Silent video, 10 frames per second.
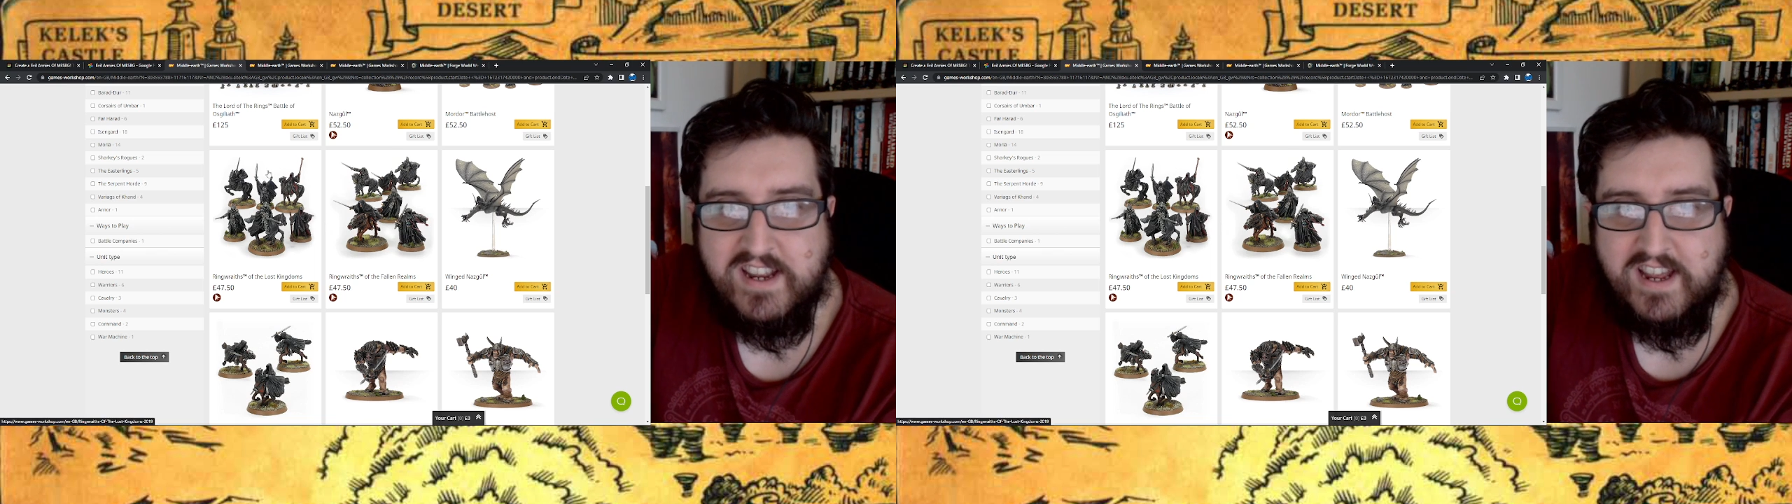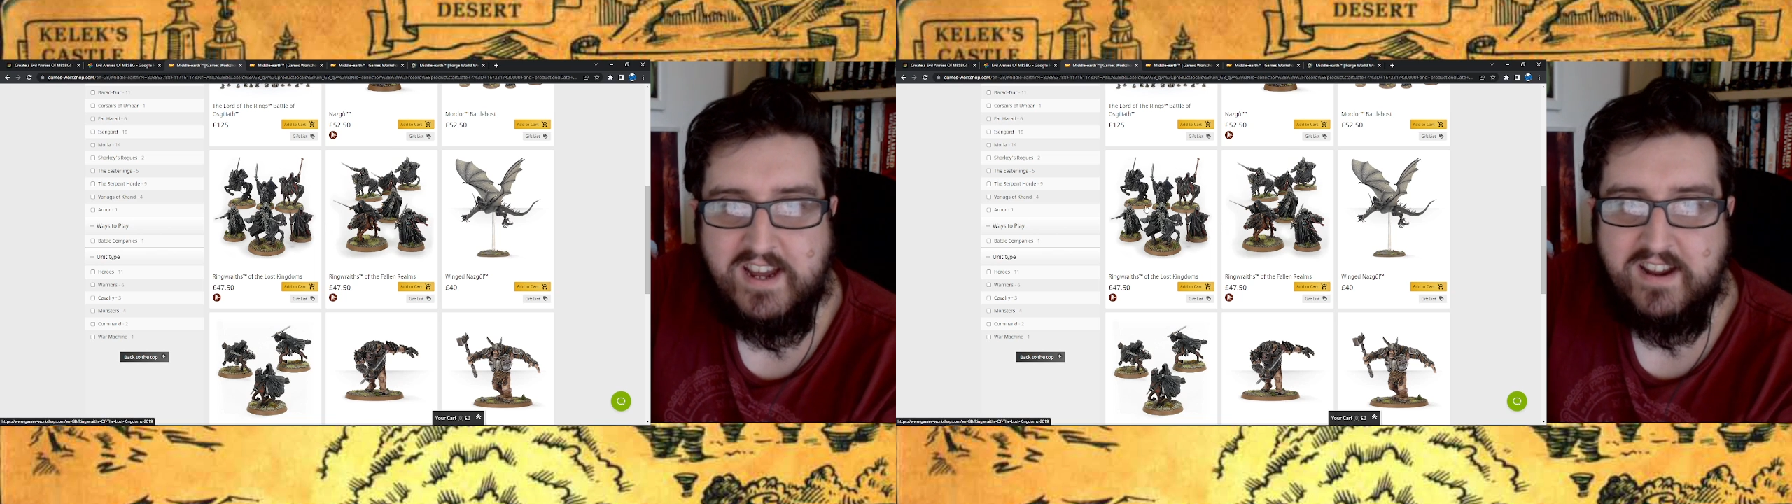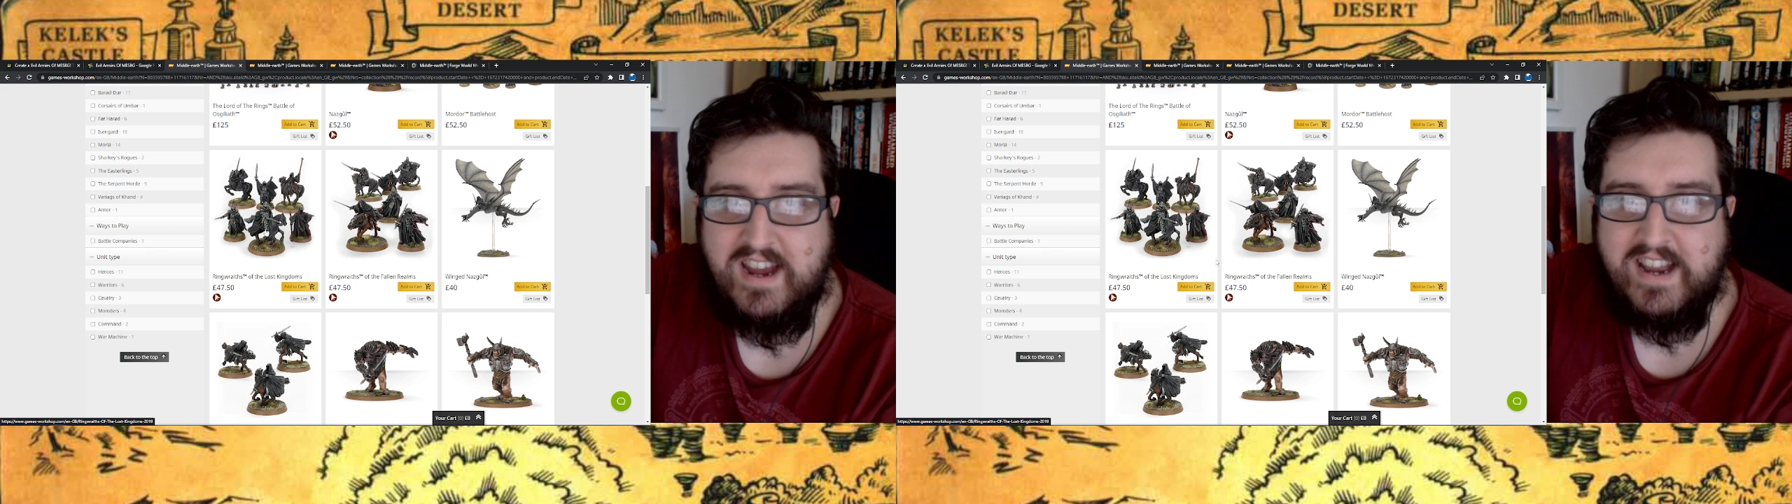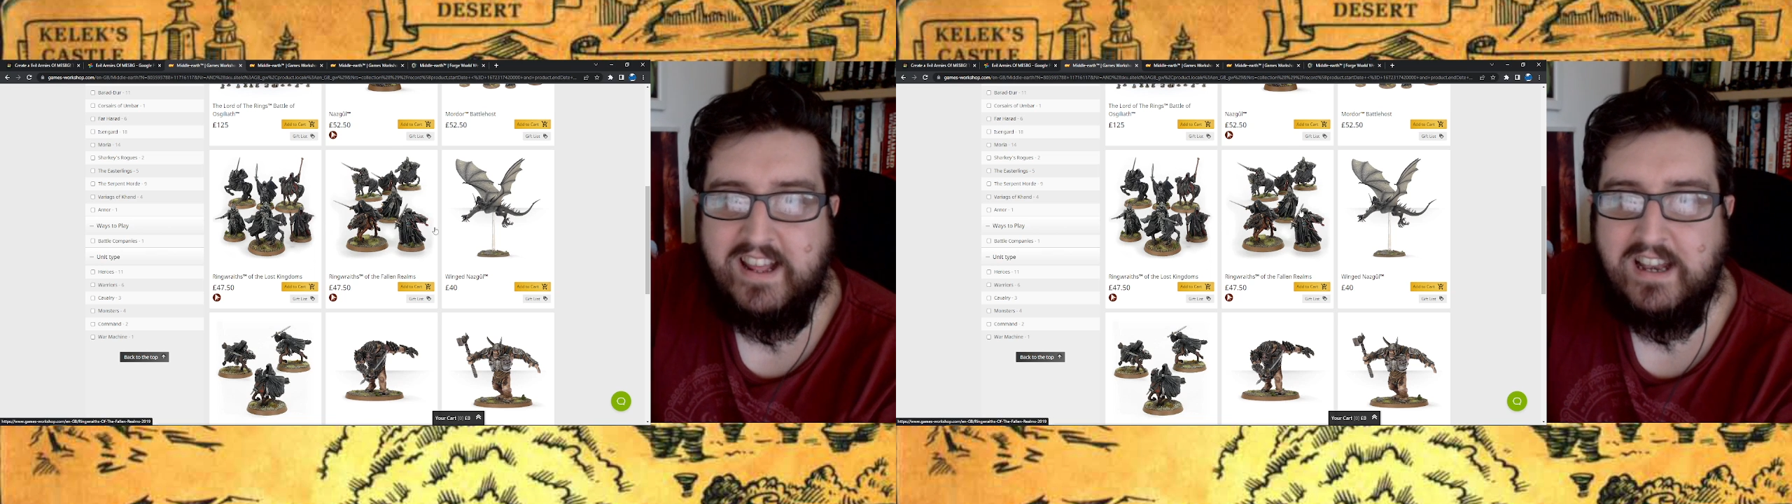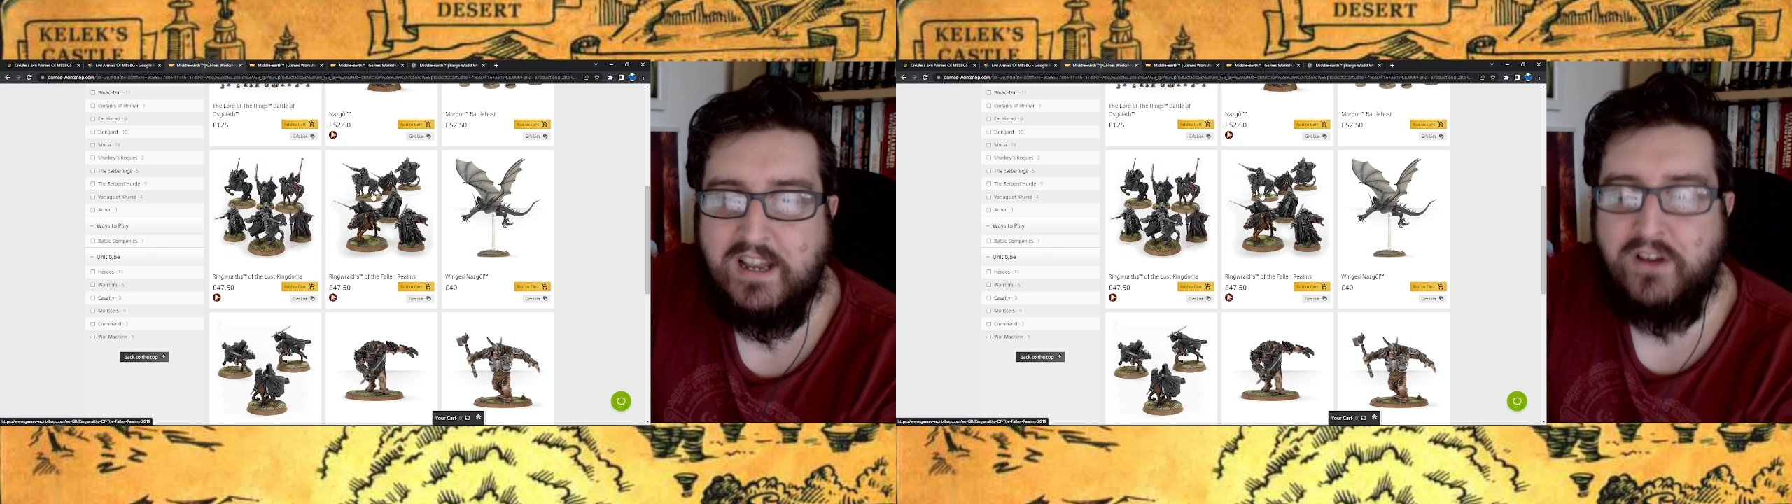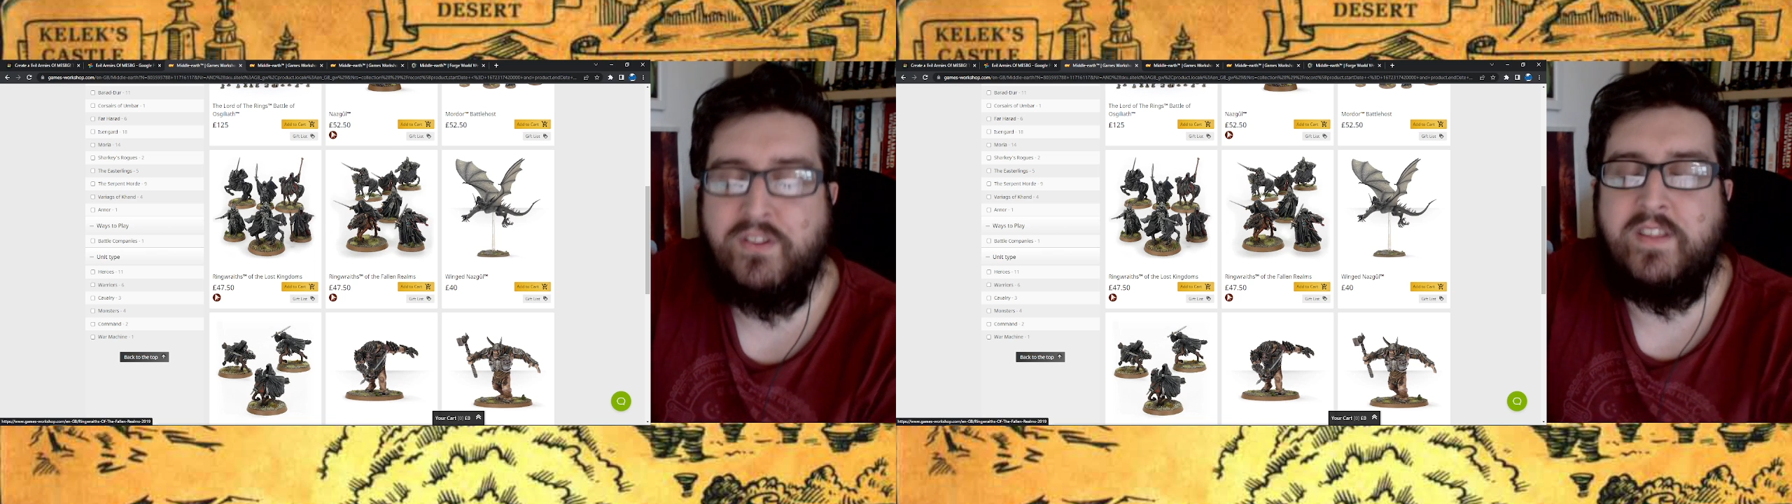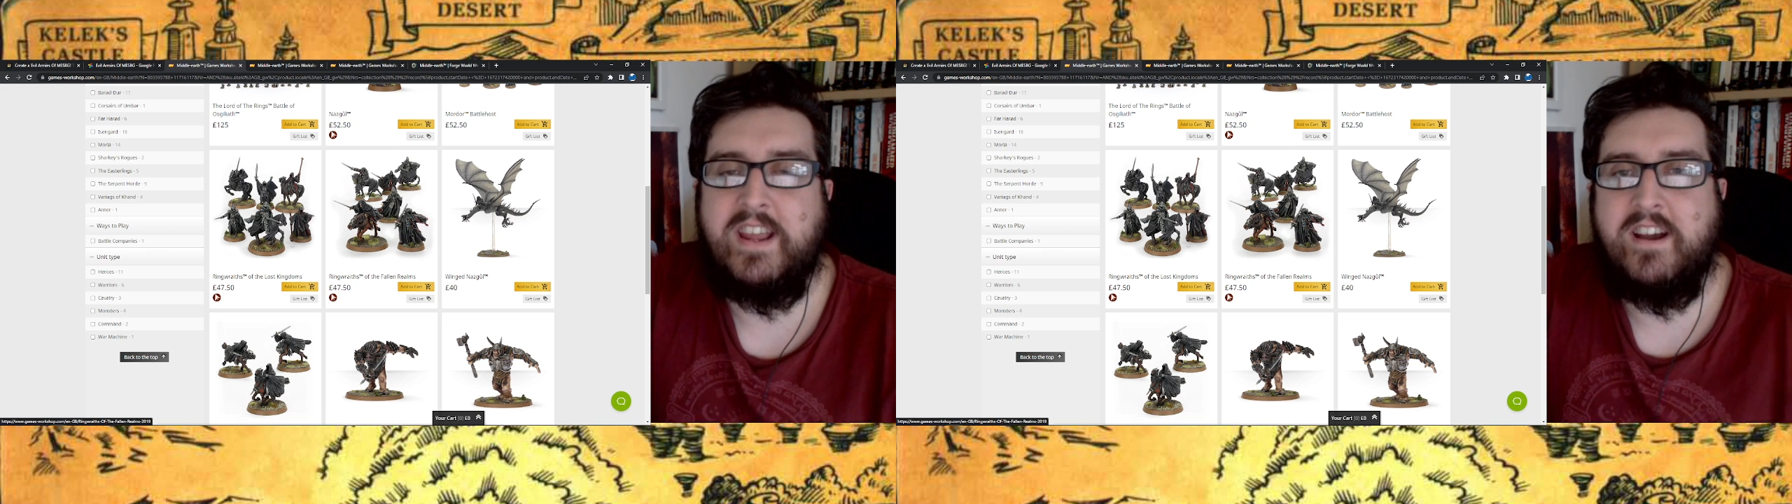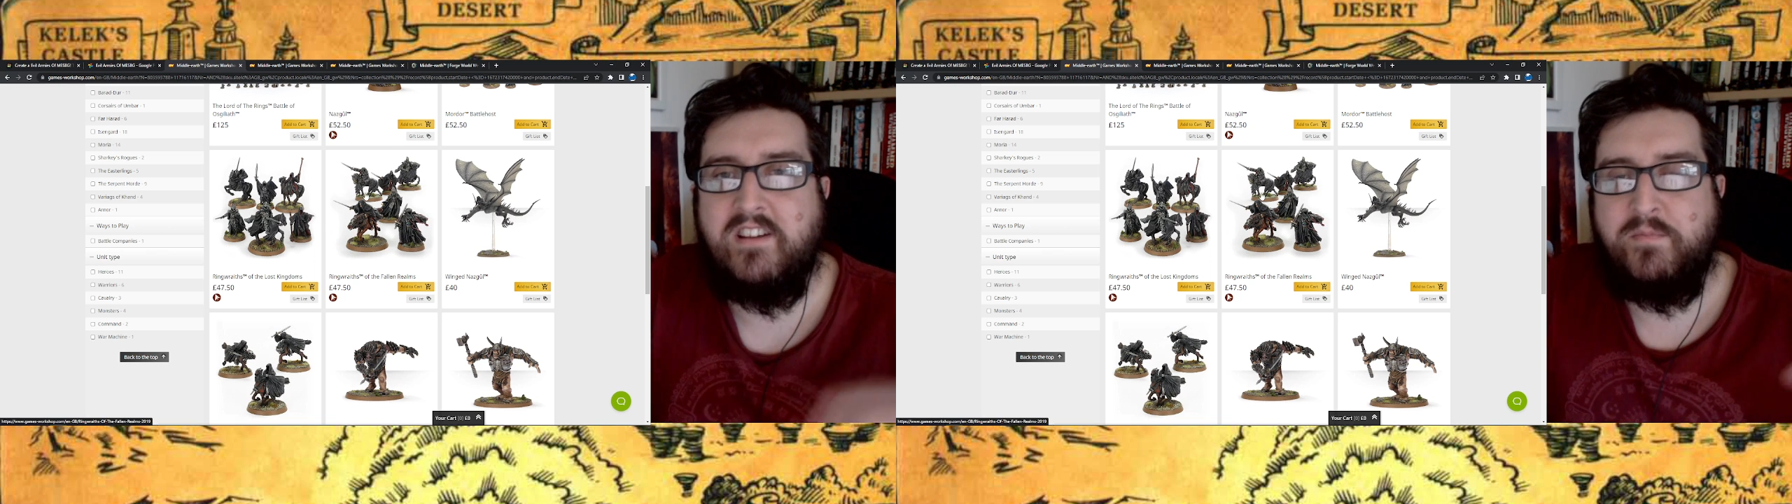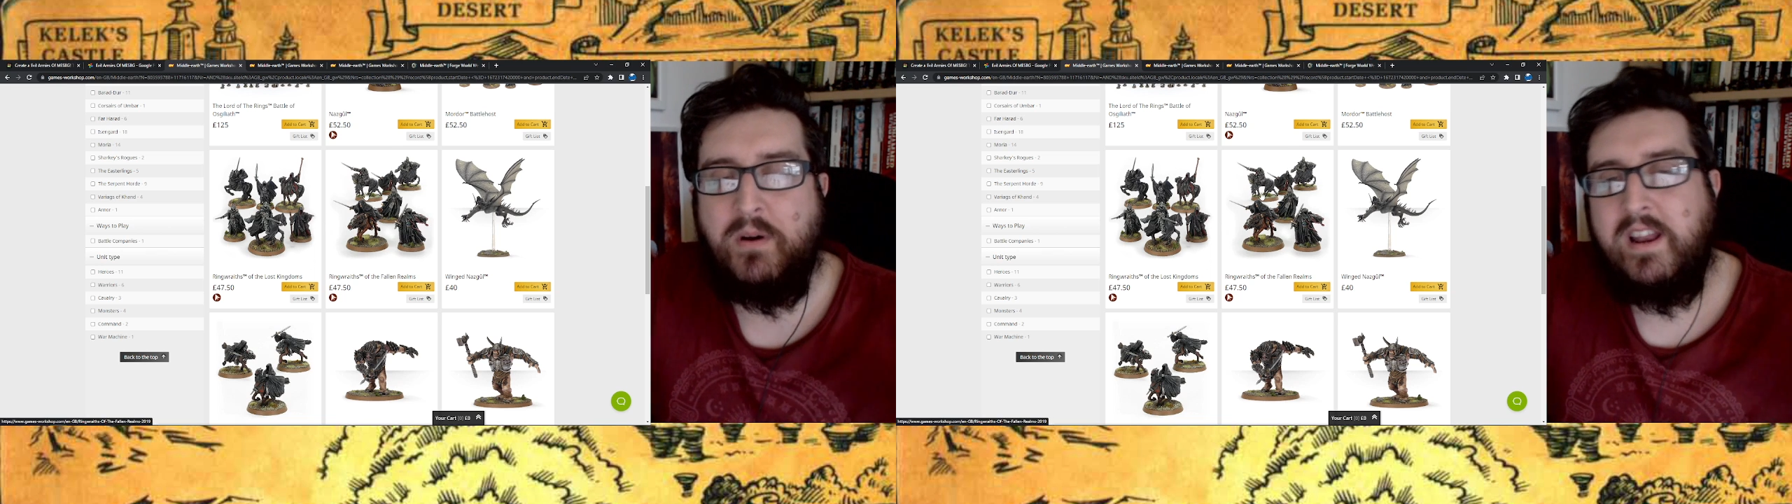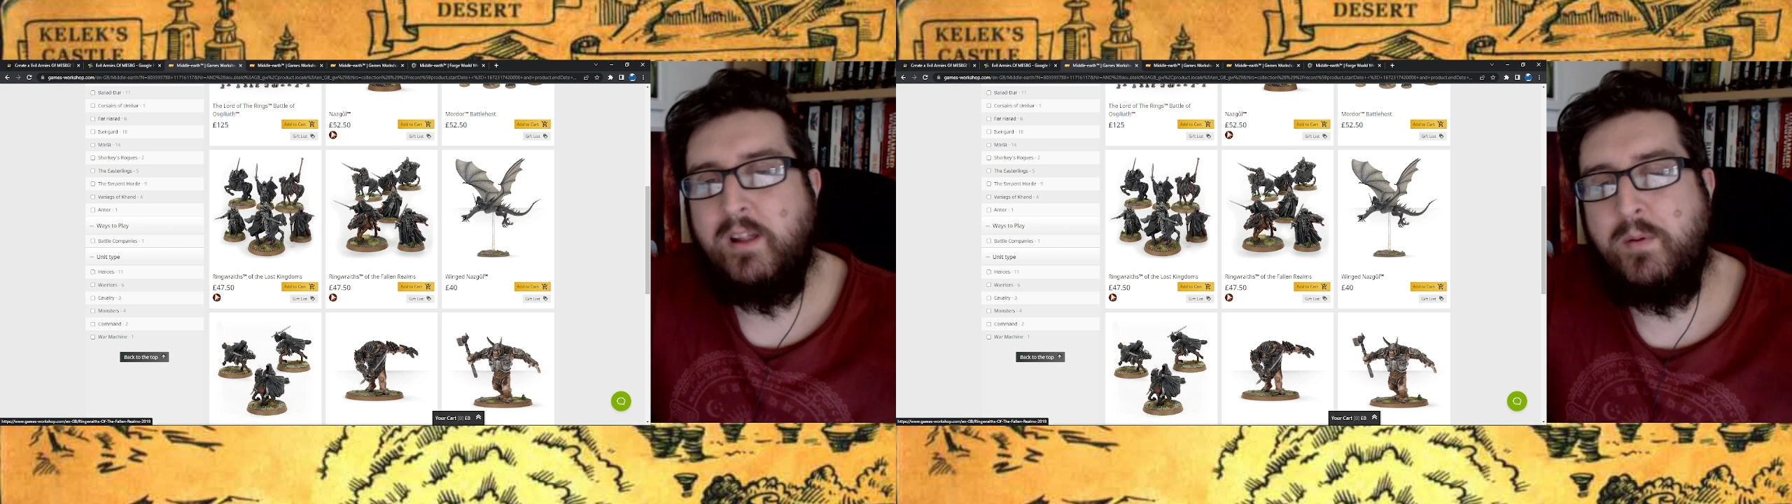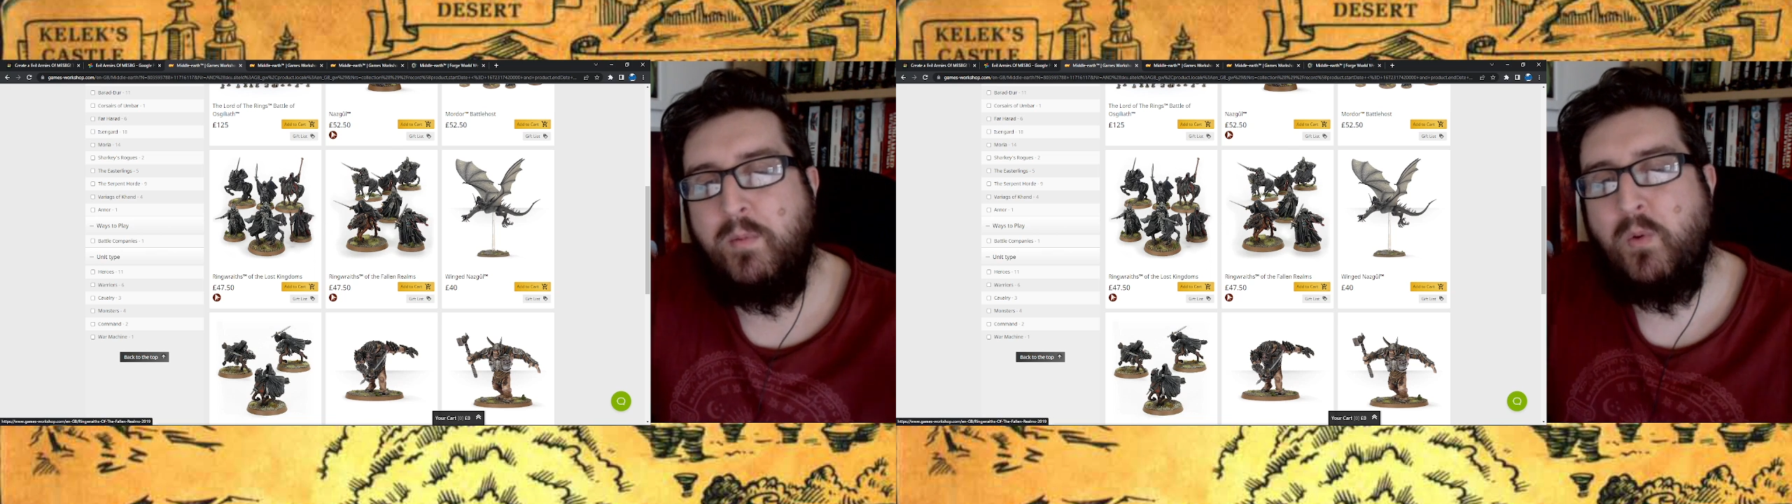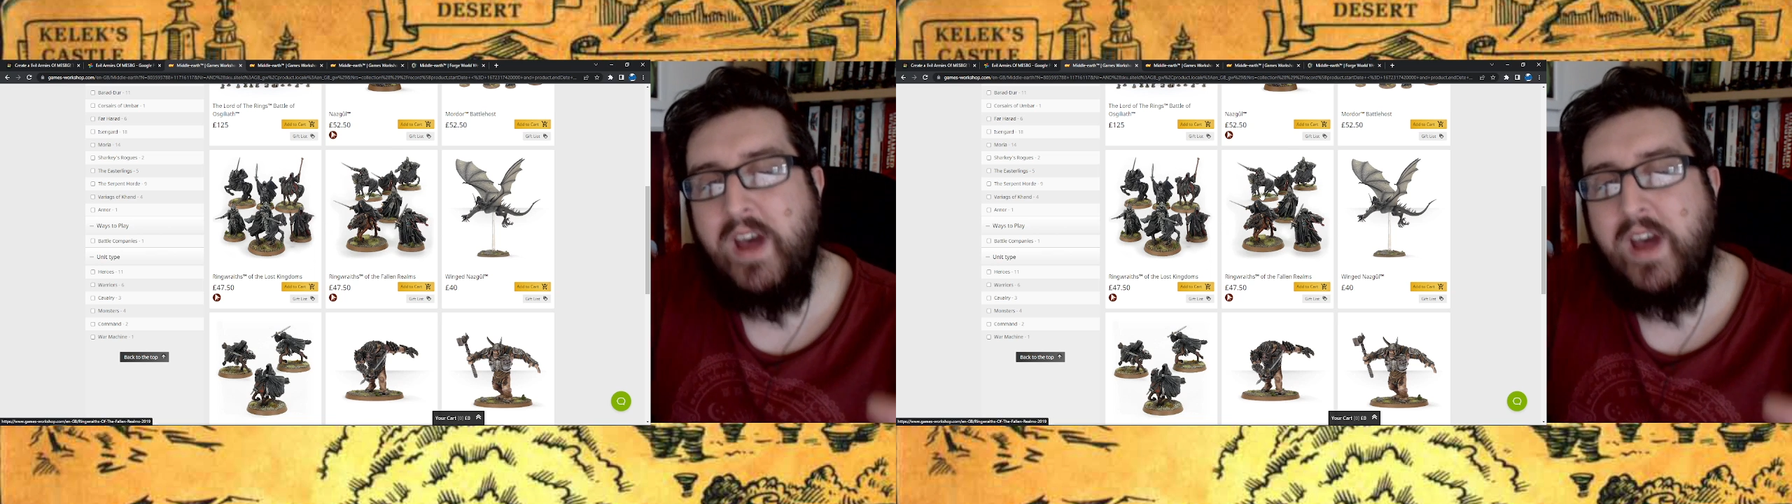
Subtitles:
And I love that they kind of put a little bit more